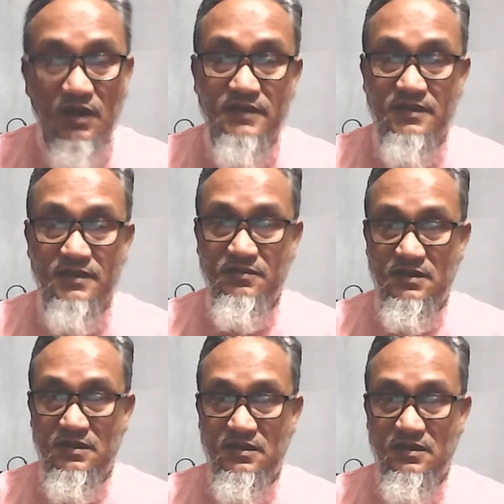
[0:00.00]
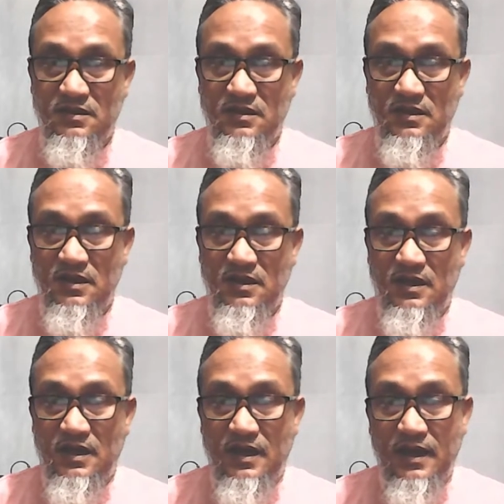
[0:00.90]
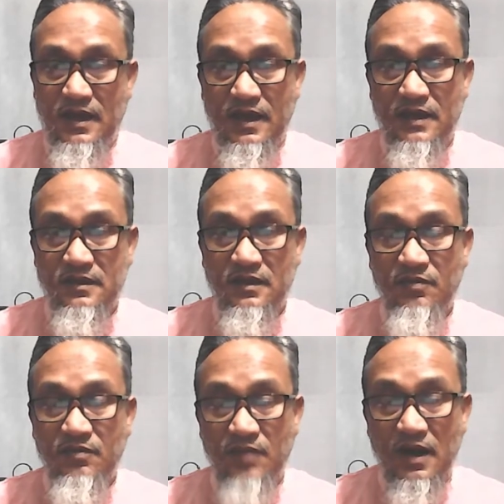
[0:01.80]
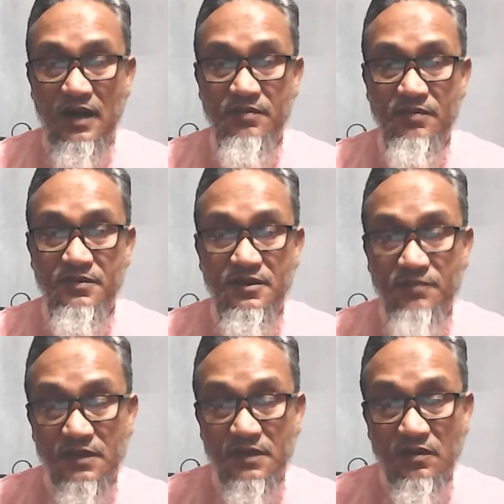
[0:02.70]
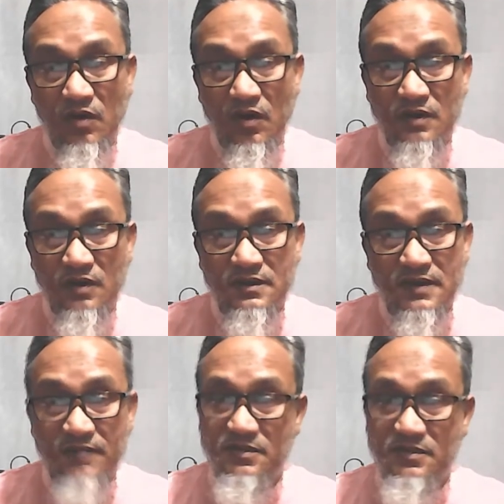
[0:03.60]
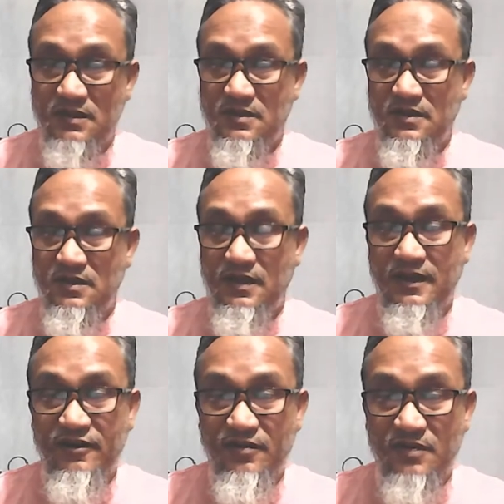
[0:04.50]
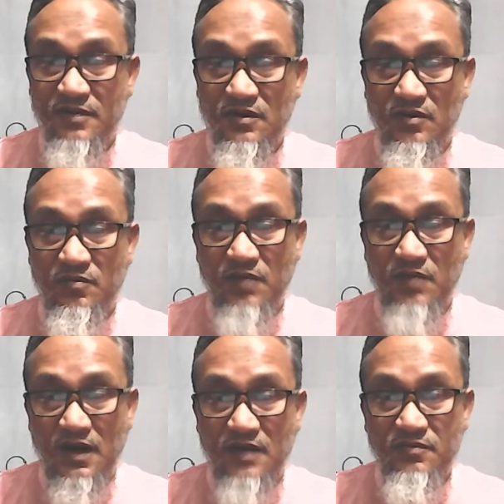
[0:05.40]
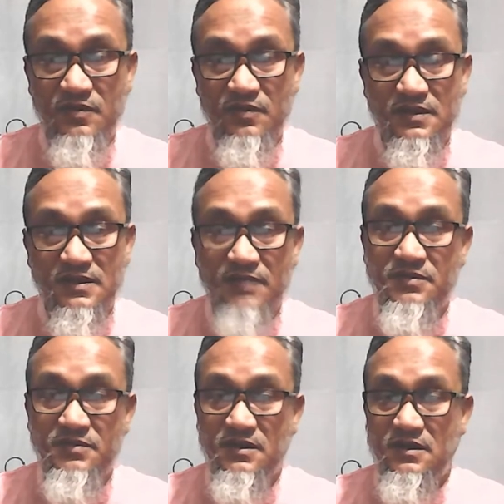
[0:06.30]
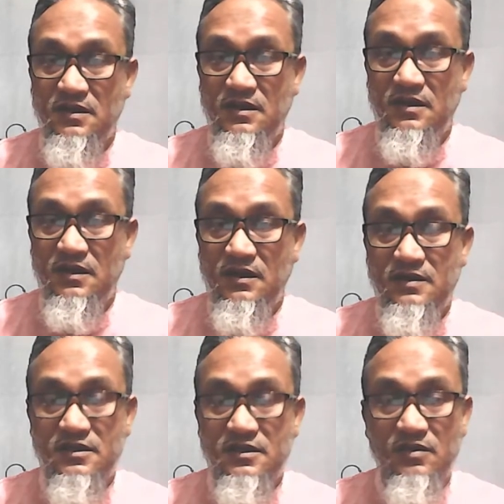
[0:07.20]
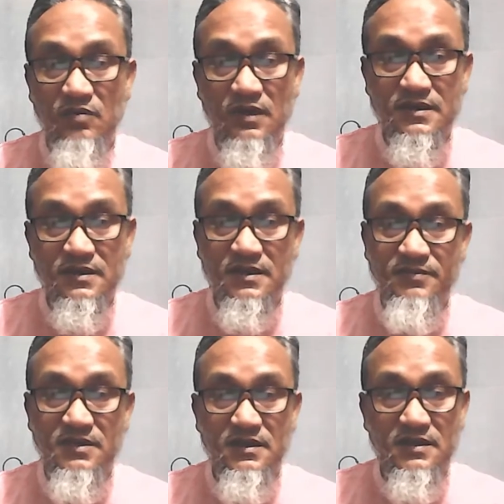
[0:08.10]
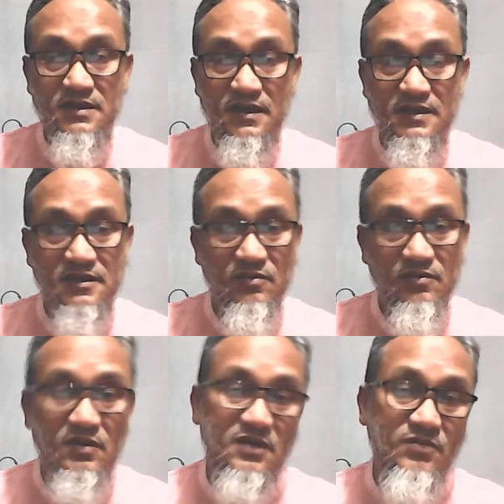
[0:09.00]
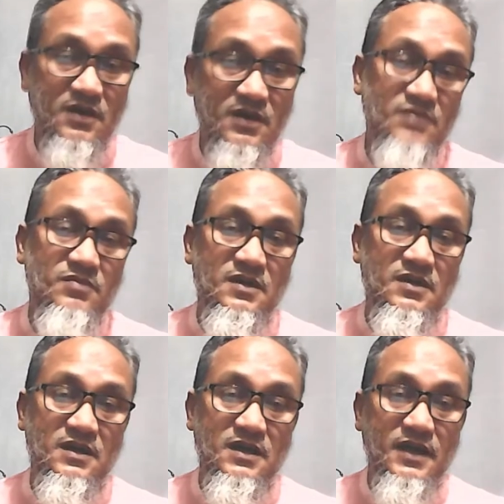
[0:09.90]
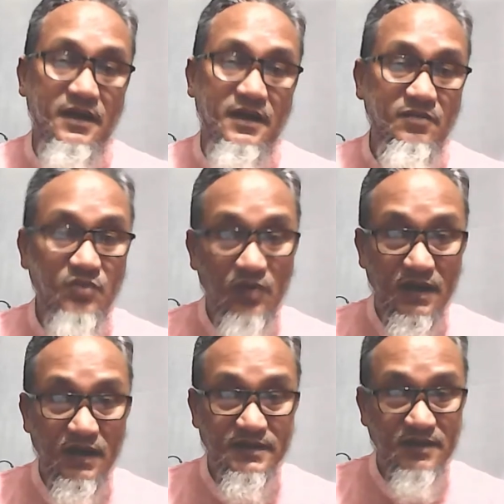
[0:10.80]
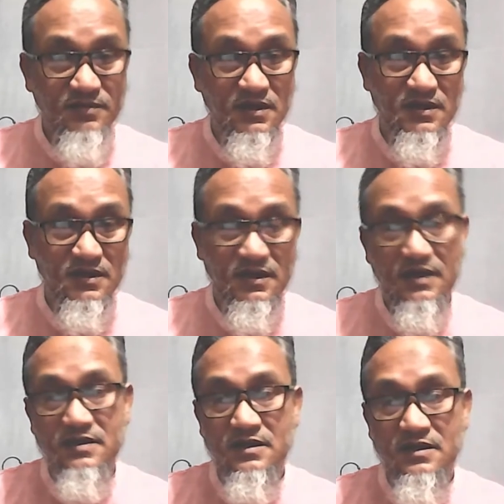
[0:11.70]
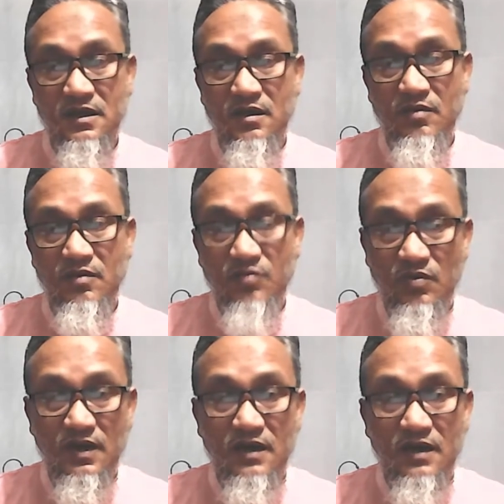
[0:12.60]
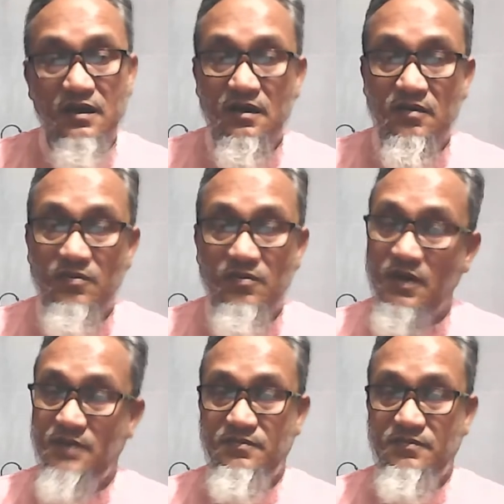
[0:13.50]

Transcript: subject, and the verb depend on subject, agreement of verb with subject. Singular subject takes singular verb and plural subject takes plural verb.